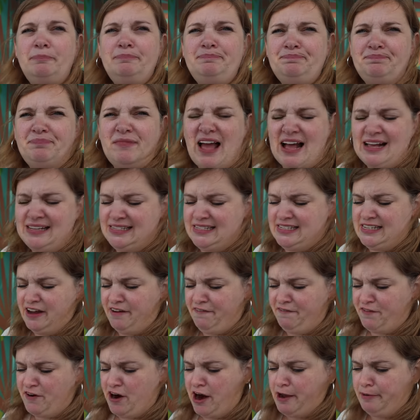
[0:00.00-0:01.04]
Mmm, that's
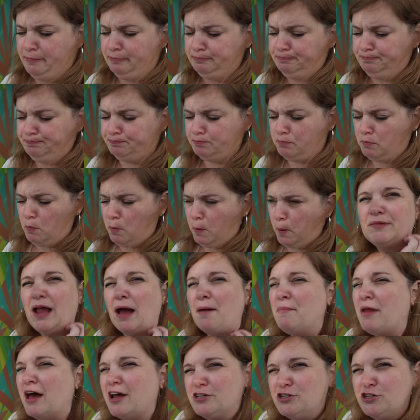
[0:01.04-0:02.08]
different.
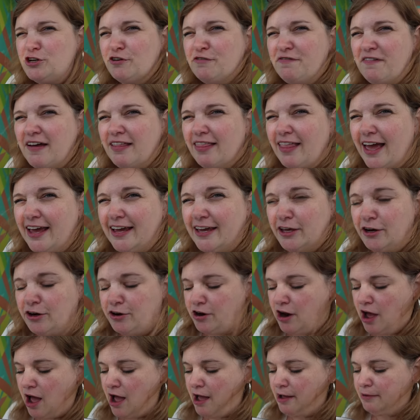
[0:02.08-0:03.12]
I'm not sure if I like it or
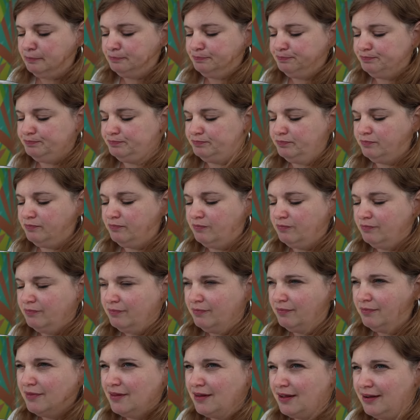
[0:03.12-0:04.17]
not. Oh, I know
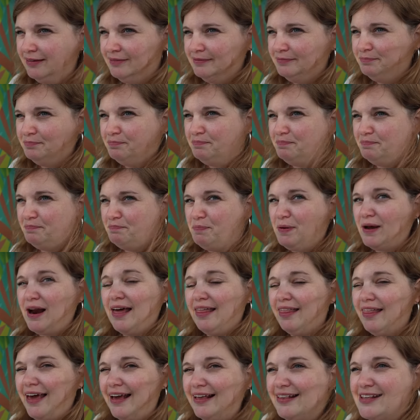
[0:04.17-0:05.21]
you don't like it. But I
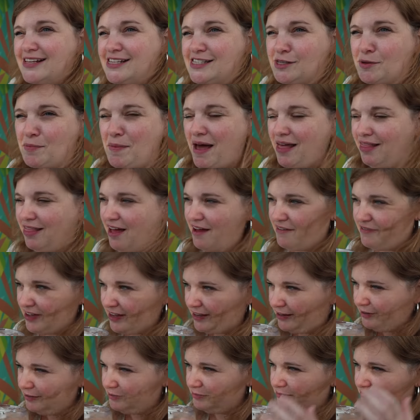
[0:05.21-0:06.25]
like the smell of
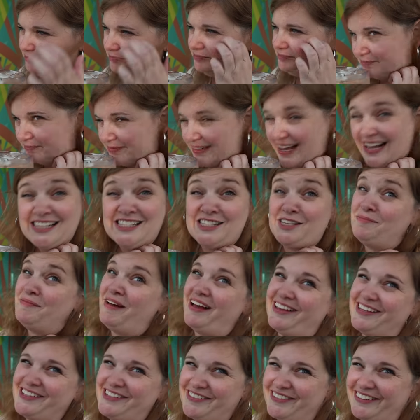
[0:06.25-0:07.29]
it. It
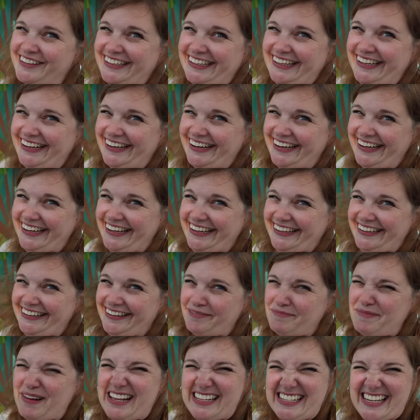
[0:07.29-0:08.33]
smells really good,
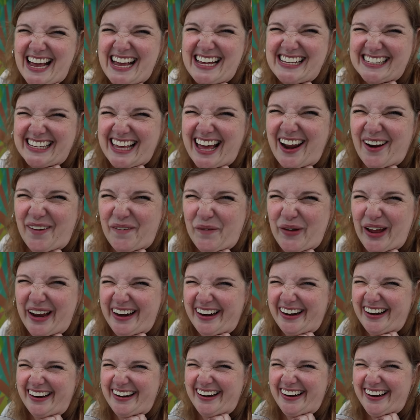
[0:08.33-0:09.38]
but it tastes kind of
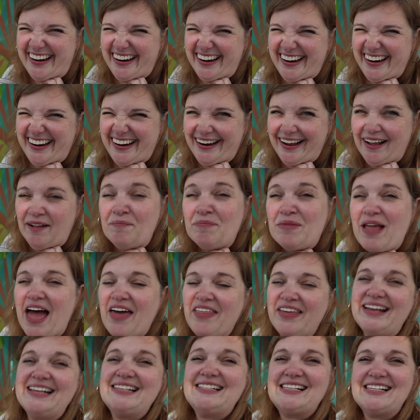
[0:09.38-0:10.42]
weird. I
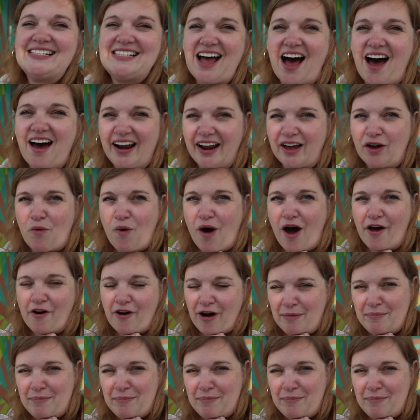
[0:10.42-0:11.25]
think it's the tonic water.